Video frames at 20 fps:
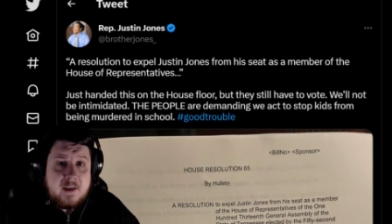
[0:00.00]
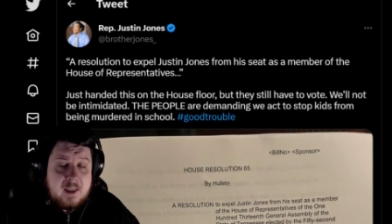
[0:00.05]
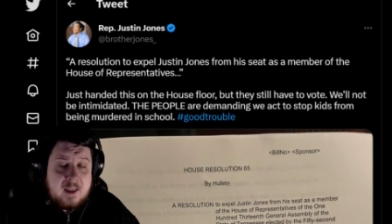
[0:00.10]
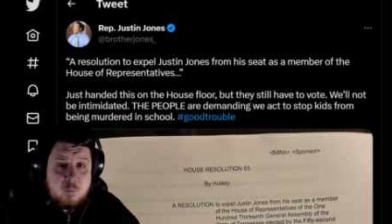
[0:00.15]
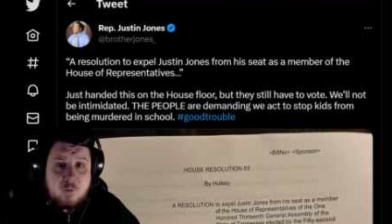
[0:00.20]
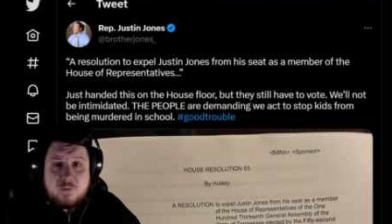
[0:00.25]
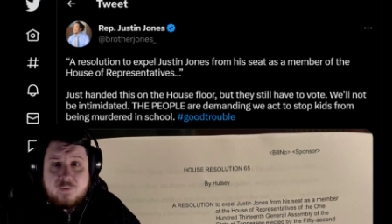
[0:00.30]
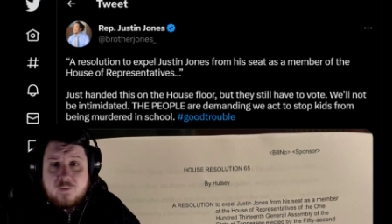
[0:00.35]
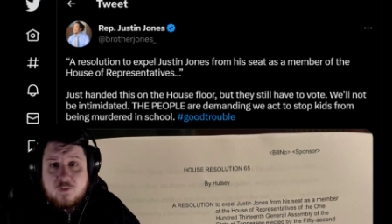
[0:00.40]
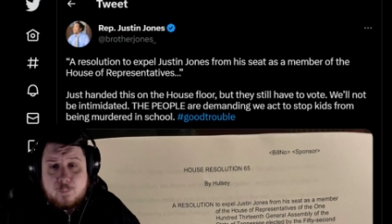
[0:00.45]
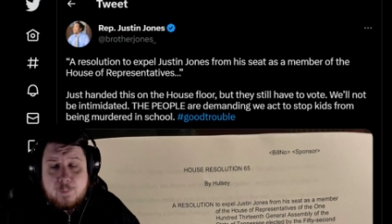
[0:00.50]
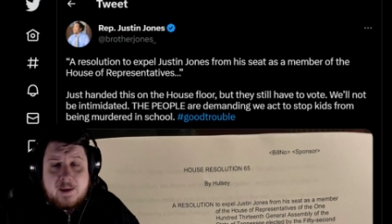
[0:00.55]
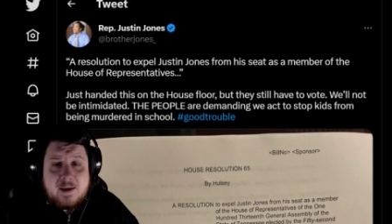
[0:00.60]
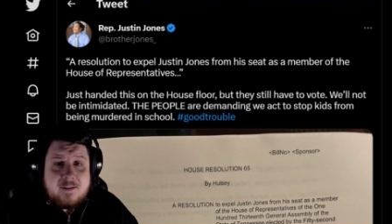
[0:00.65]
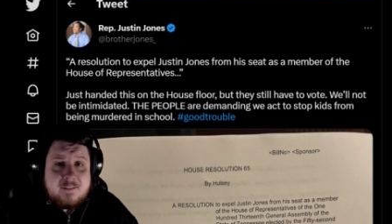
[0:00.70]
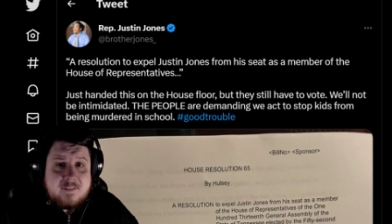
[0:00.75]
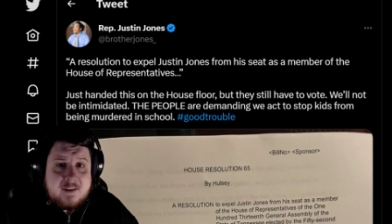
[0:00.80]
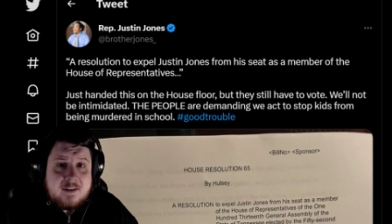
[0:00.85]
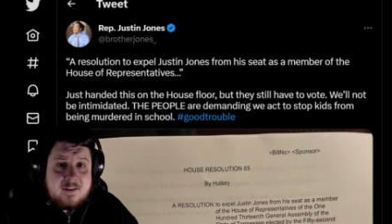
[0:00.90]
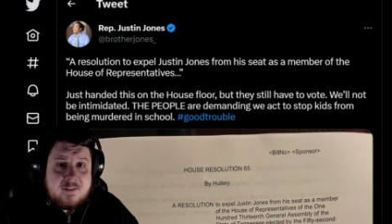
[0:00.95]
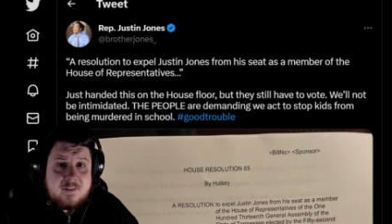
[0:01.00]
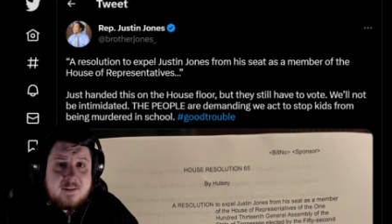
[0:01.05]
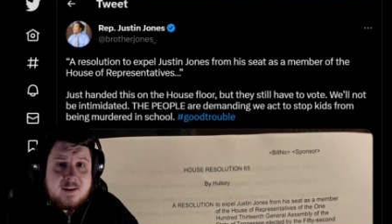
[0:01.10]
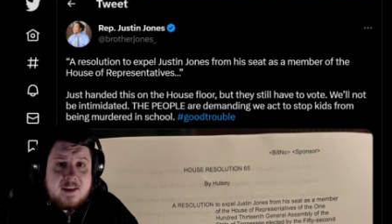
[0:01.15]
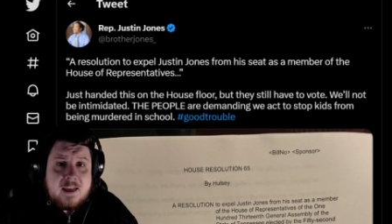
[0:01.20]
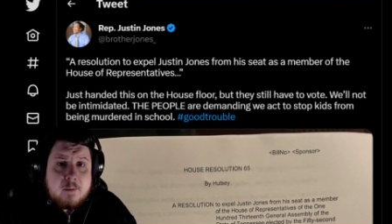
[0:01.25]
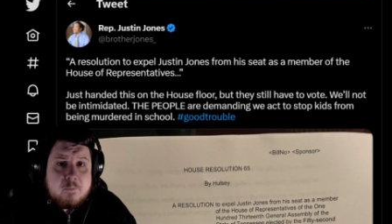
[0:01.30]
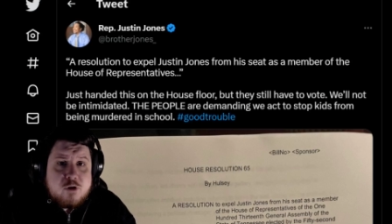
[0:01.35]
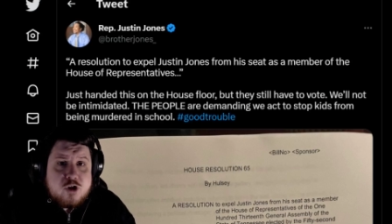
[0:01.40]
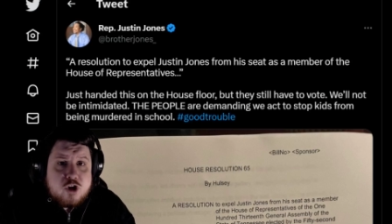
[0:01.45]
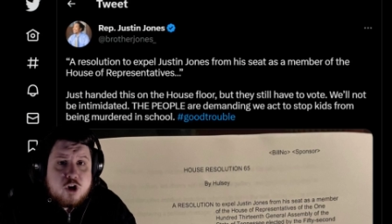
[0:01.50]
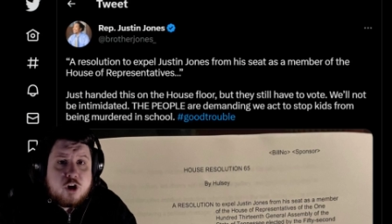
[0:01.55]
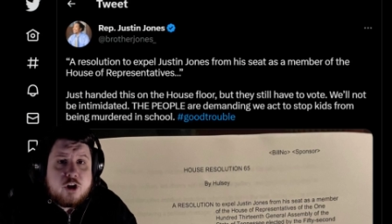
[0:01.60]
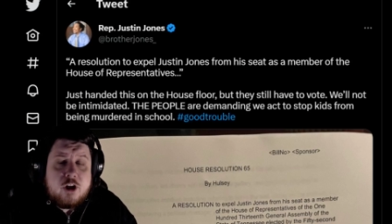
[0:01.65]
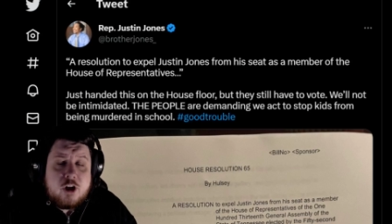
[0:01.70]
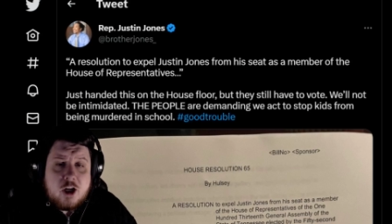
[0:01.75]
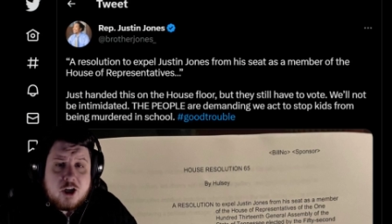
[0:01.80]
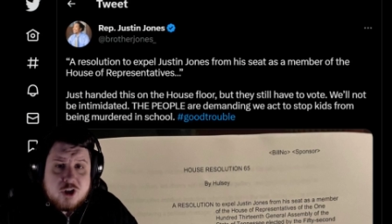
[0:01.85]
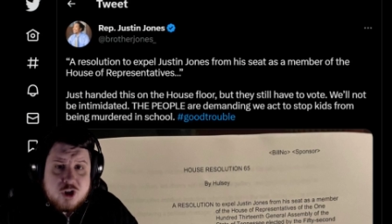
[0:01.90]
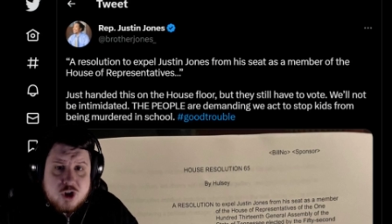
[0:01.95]
and with this being Tennessee, I'm sure
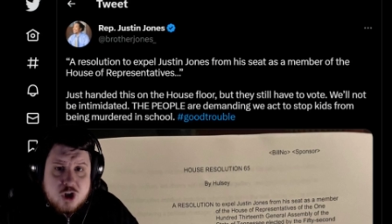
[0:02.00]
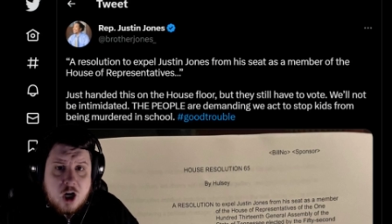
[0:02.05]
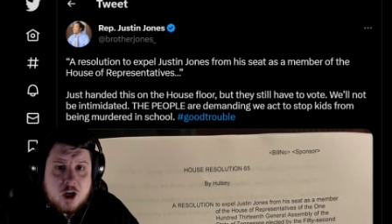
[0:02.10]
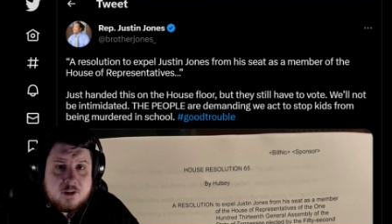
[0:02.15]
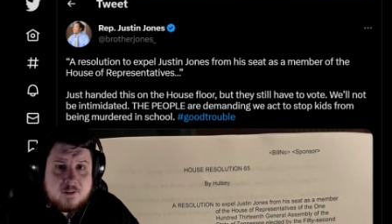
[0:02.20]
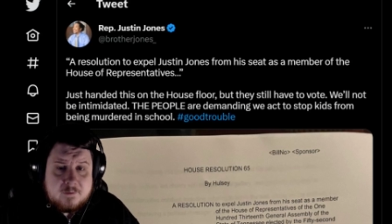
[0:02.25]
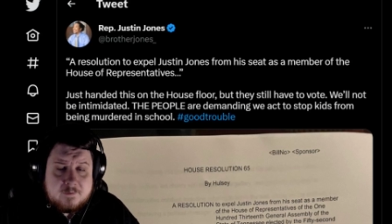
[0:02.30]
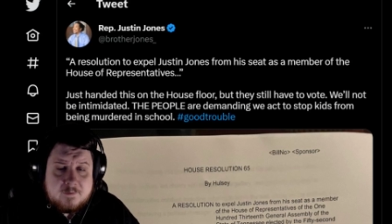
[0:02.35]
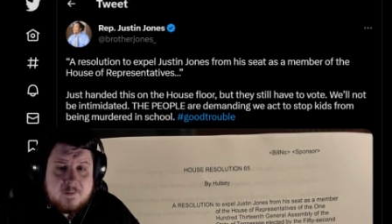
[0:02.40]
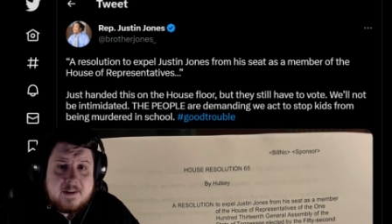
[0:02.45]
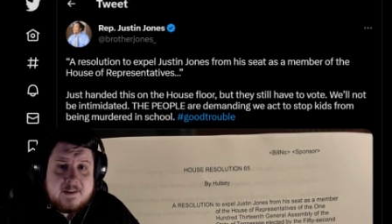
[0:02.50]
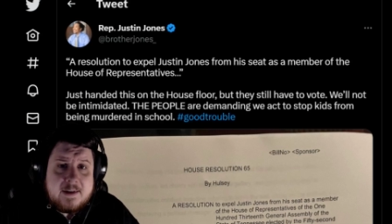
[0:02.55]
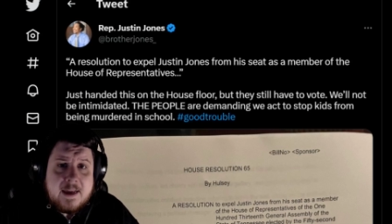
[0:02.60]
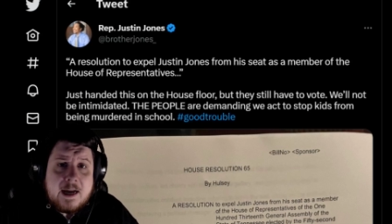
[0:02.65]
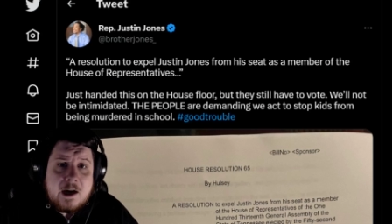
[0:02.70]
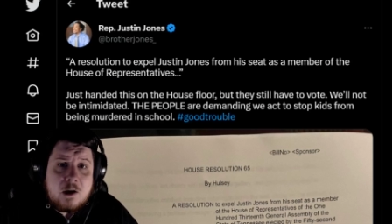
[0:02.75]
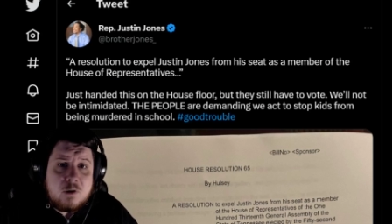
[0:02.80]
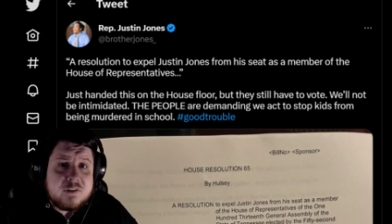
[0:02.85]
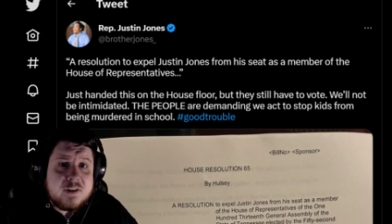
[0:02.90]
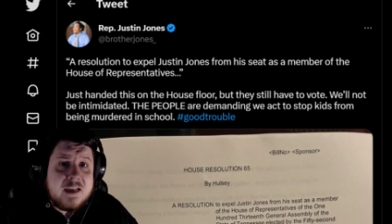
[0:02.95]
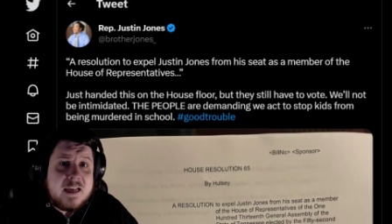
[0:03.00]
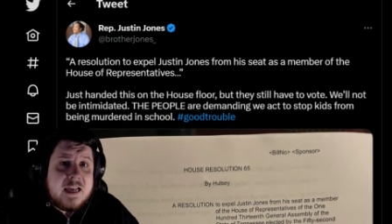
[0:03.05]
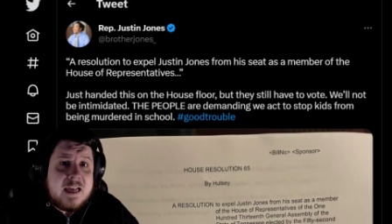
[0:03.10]
you're not shocked to find out